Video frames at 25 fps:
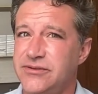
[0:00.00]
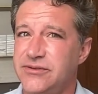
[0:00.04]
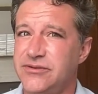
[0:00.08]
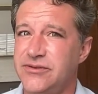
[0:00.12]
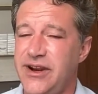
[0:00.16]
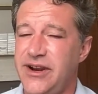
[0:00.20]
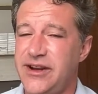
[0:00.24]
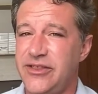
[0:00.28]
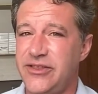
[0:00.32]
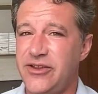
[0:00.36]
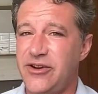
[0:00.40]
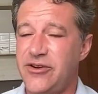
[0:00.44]

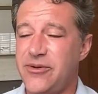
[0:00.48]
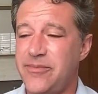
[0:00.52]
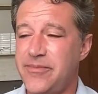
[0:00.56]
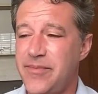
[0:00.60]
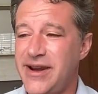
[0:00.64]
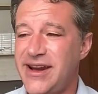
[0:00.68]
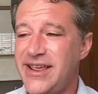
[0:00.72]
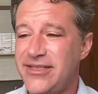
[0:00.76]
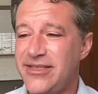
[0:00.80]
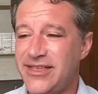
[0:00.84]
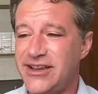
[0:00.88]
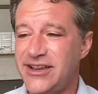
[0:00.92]
right? There are
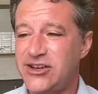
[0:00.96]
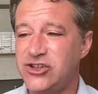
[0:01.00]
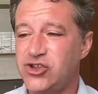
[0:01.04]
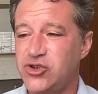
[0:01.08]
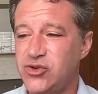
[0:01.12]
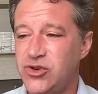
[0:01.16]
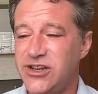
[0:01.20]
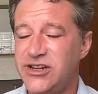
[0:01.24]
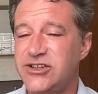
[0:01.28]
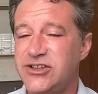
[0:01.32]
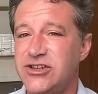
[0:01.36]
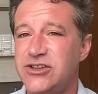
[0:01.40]
many things you
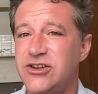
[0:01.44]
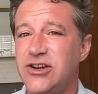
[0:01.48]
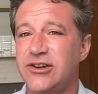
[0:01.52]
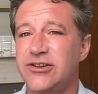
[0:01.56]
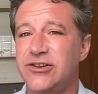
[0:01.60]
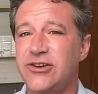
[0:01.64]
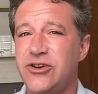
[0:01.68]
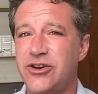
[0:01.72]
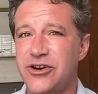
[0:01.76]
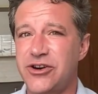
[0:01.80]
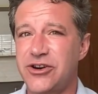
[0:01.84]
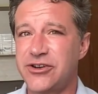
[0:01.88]
need to
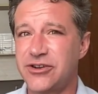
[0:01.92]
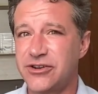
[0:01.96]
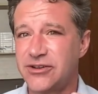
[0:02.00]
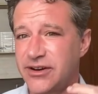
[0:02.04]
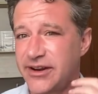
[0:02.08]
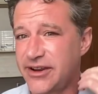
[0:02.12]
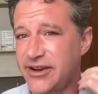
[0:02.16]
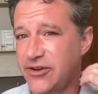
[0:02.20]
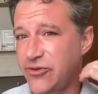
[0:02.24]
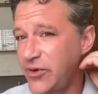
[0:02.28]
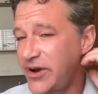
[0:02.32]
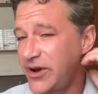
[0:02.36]
learn,
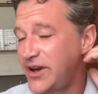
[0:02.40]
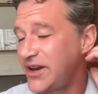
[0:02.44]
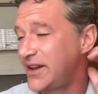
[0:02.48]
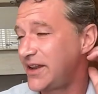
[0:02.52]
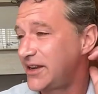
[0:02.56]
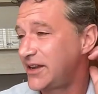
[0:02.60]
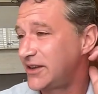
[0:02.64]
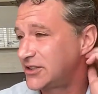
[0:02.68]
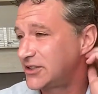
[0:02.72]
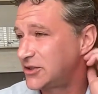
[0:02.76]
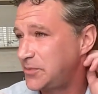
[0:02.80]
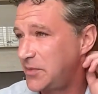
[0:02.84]
like
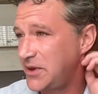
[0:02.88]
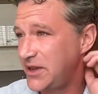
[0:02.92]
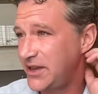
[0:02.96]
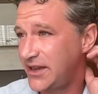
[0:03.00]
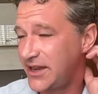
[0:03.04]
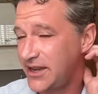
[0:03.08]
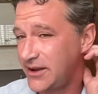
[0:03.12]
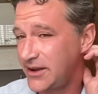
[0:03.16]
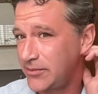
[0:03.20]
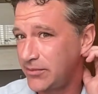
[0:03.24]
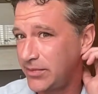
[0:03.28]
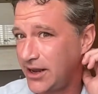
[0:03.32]
reading,
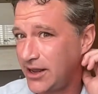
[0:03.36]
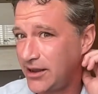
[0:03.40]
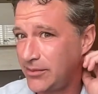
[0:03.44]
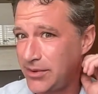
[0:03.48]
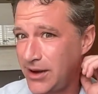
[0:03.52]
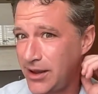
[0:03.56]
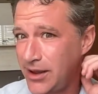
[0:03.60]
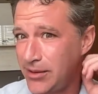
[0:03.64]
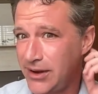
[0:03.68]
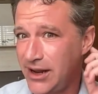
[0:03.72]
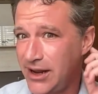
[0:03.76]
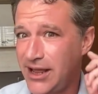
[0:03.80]
speaking, blah,
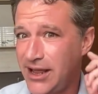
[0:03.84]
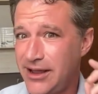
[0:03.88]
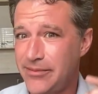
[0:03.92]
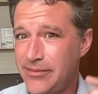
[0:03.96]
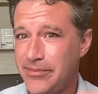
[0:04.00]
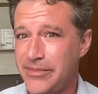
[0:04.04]
blah, blah,